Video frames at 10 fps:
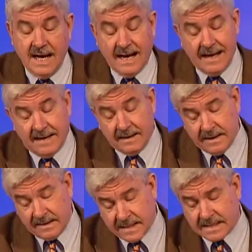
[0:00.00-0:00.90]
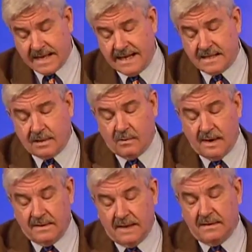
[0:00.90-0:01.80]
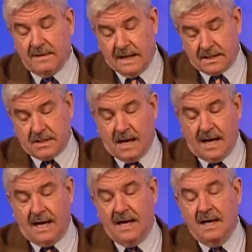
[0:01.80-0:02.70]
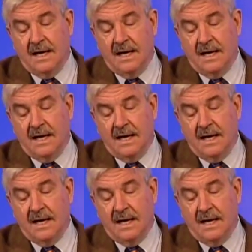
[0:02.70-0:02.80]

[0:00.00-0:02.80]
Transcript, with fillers: And in this case, the one that I saw,